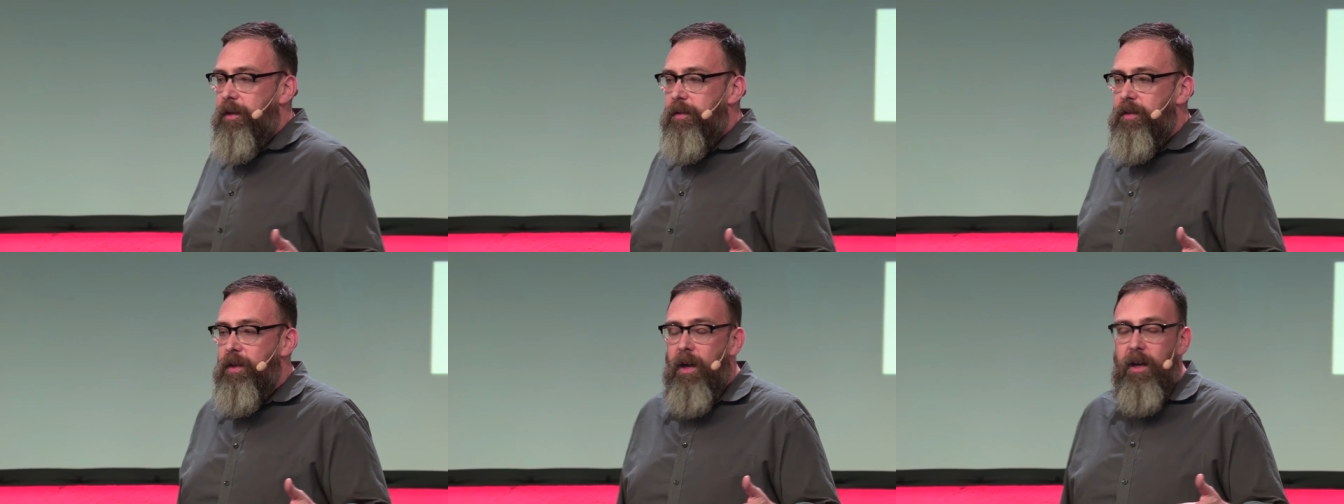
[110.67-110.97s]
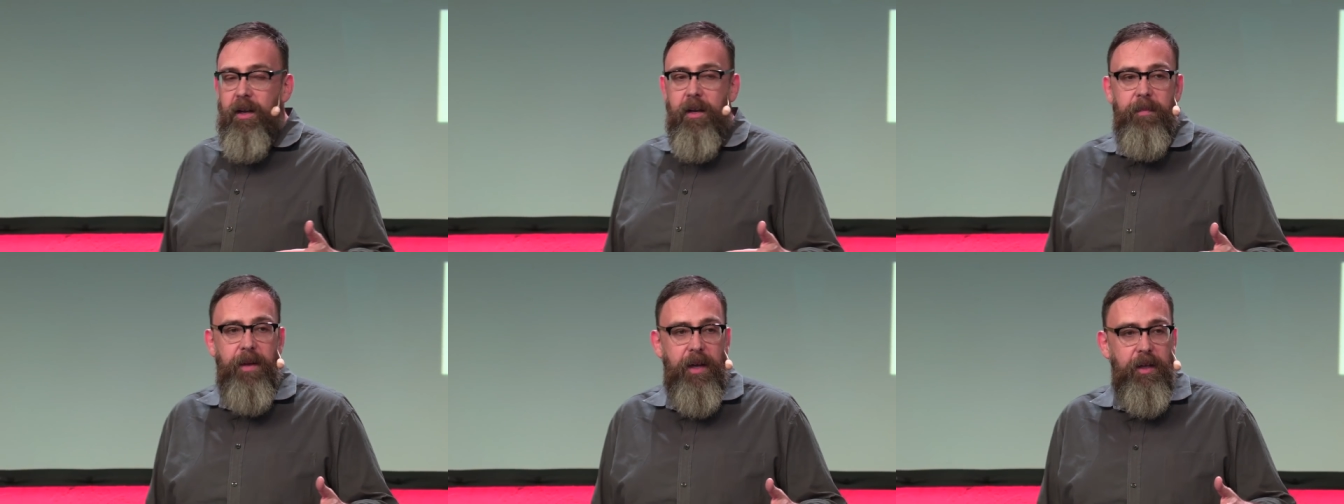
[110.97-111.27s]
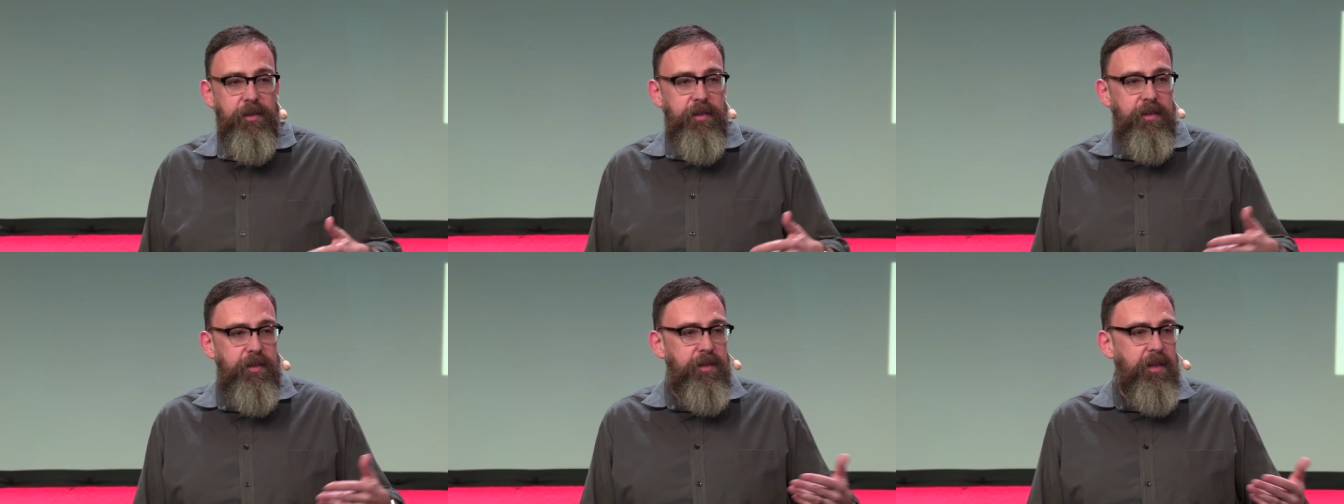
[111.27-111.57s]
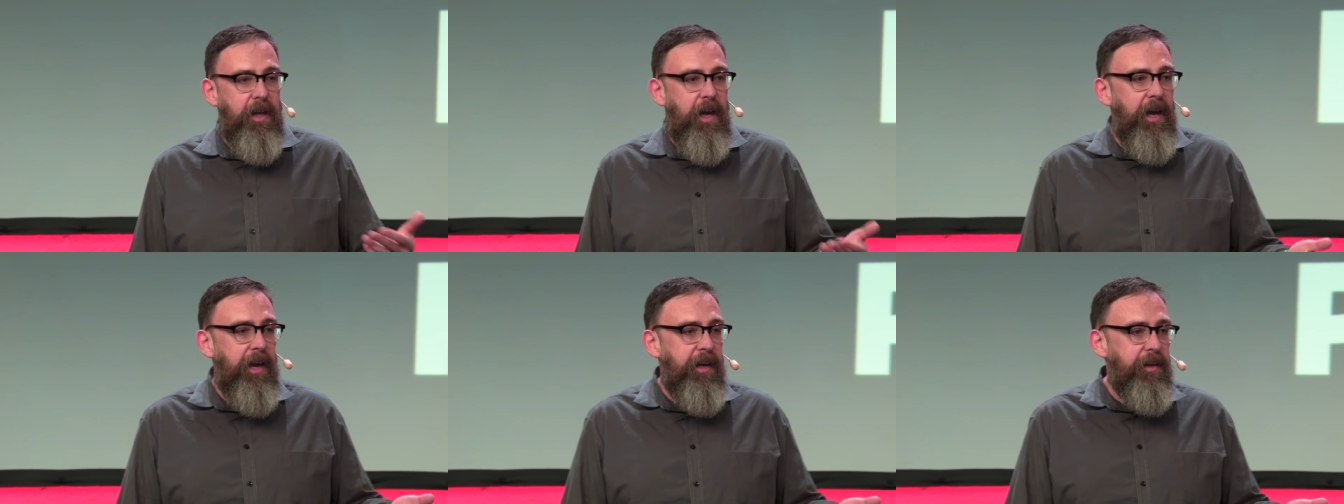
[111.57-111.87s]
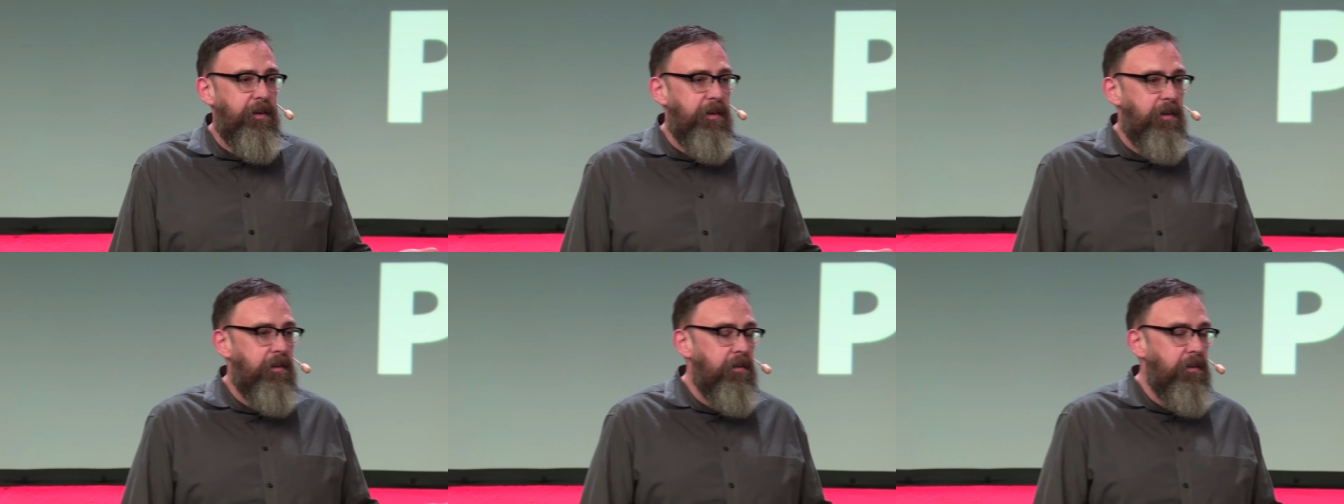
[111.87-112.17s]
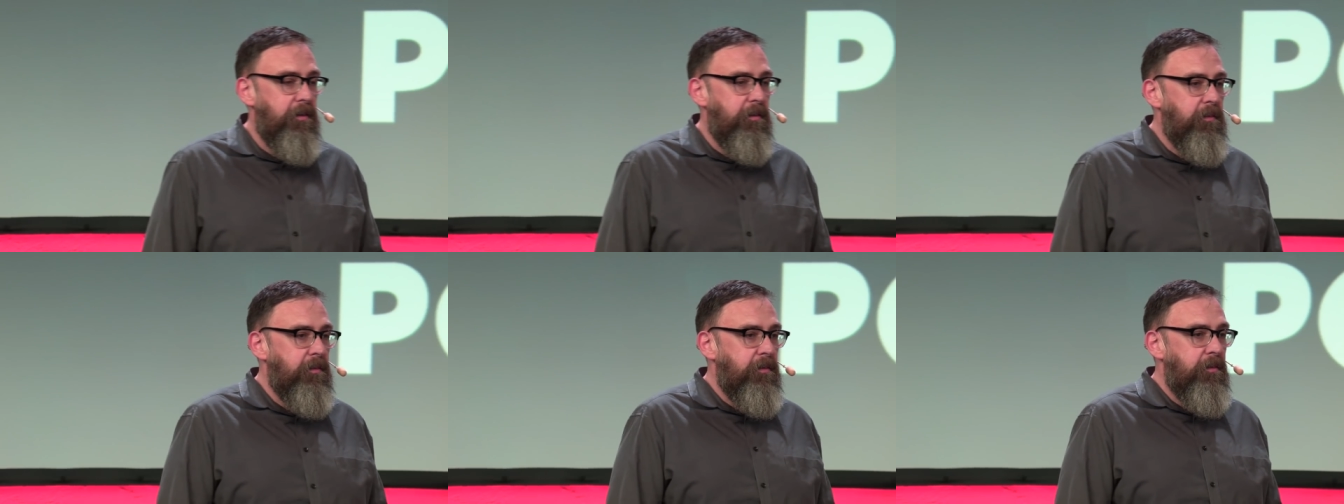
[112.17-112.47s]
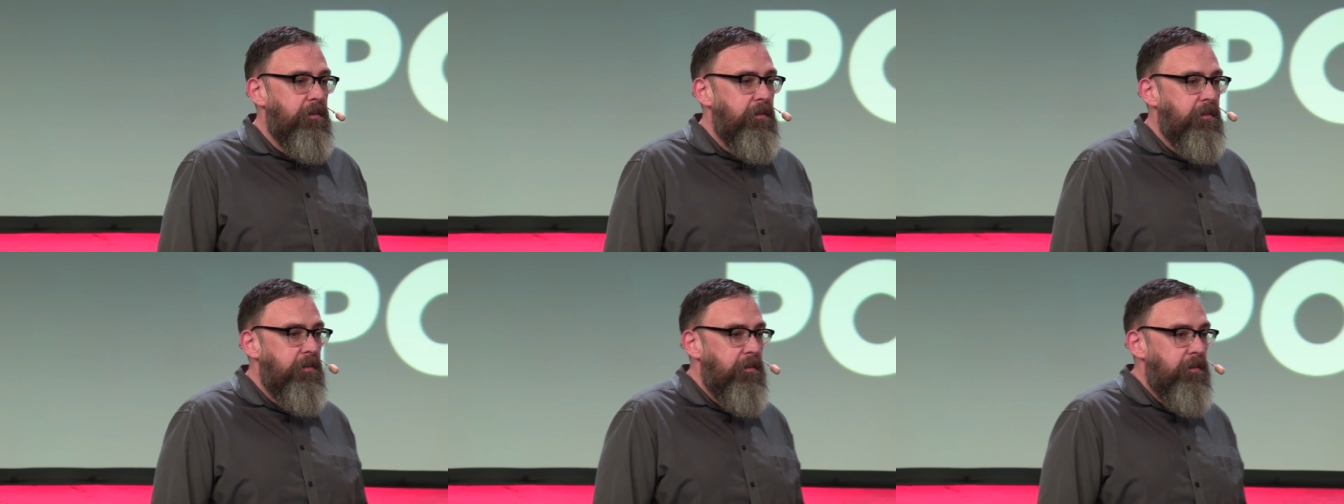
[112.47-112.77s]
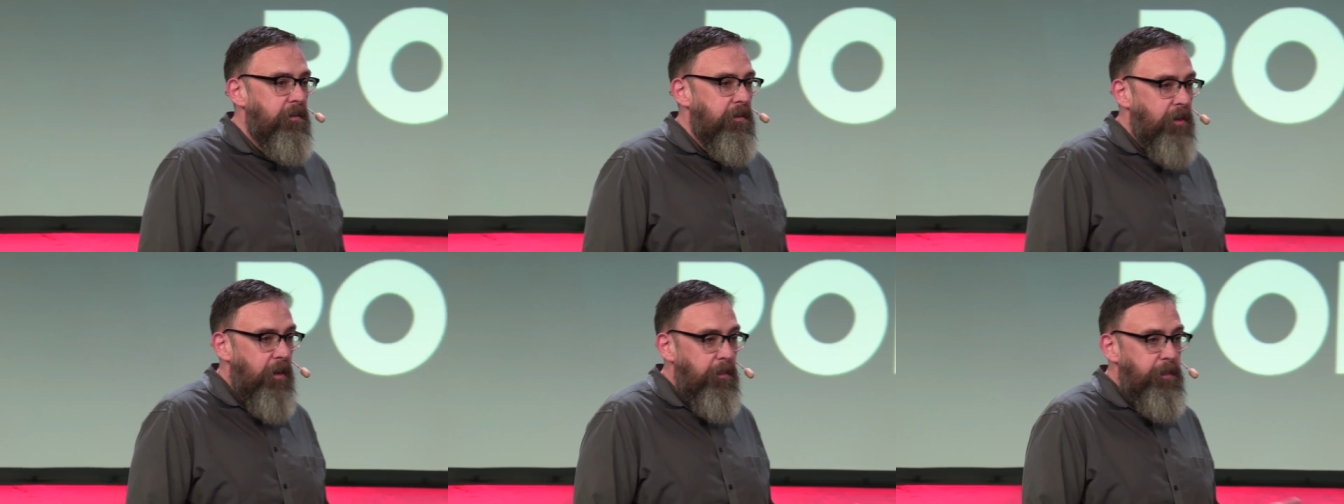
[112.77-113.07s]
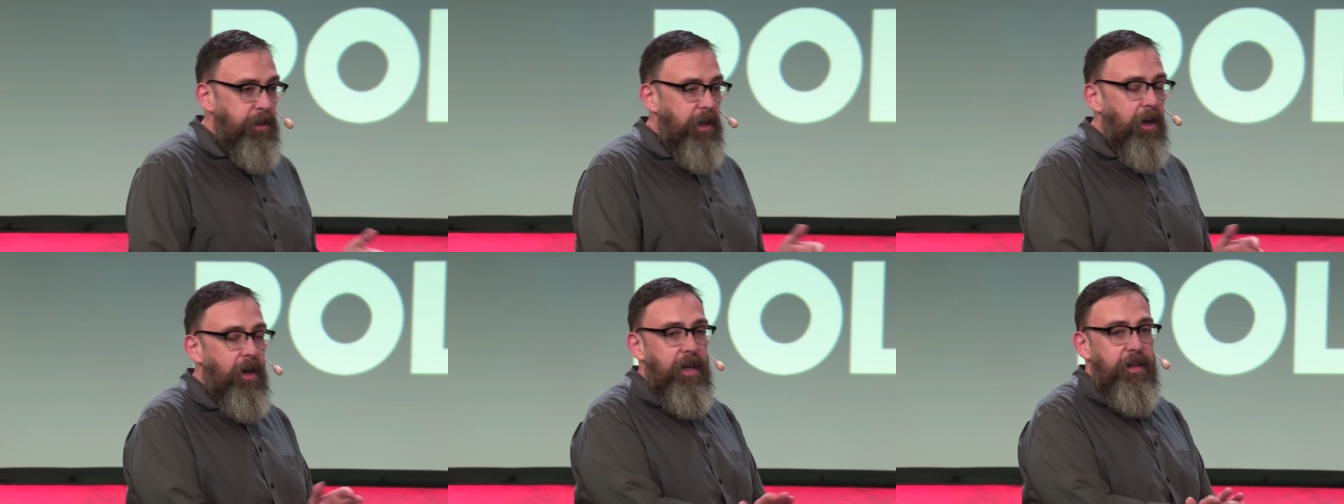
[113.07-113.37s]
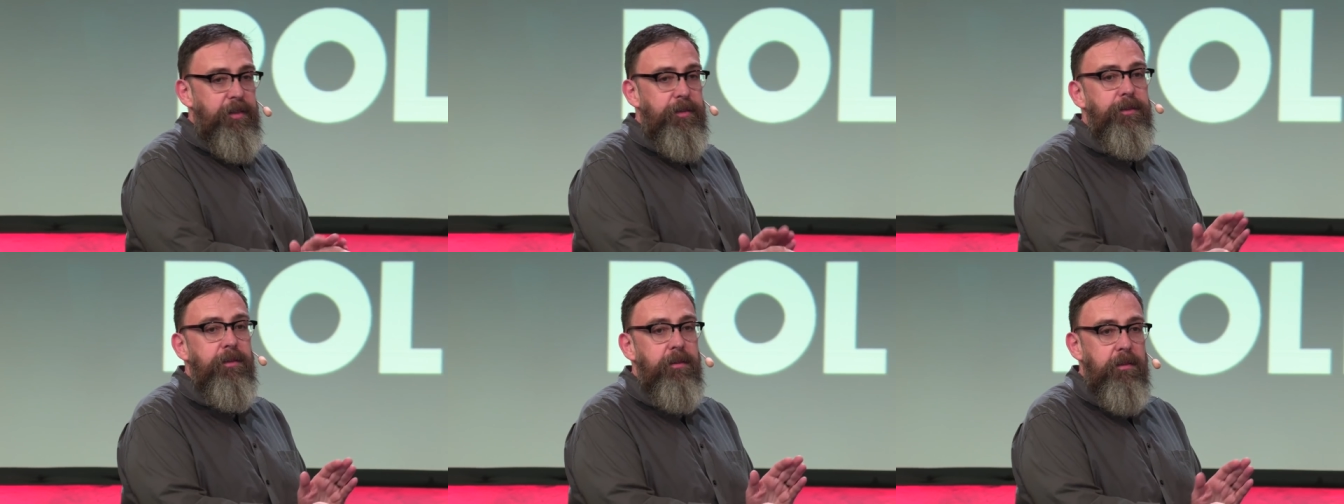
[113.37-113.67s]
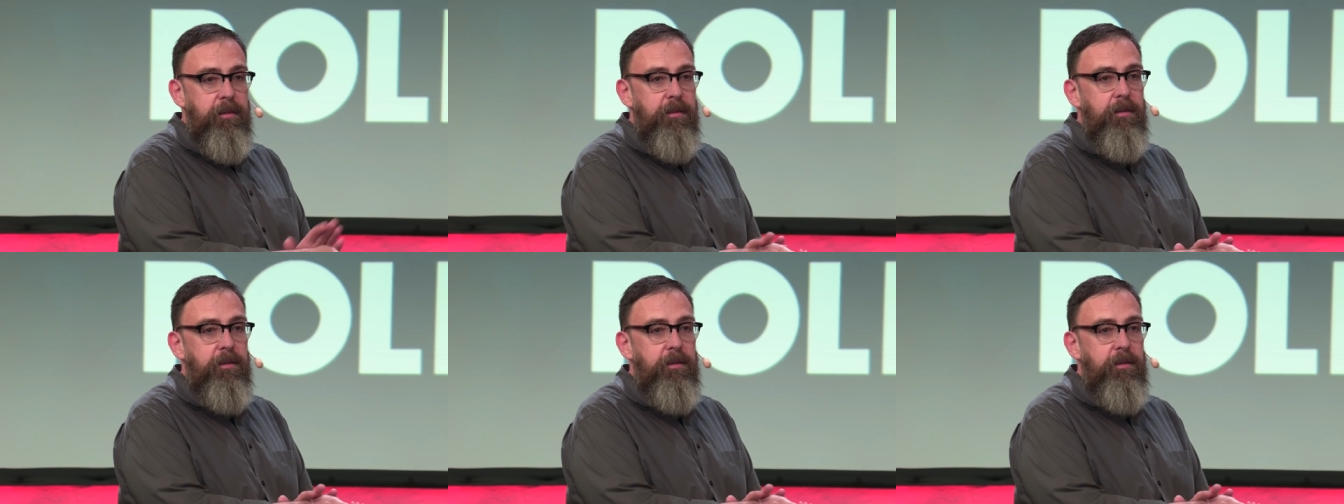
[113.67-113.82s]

to talk about design? Applause?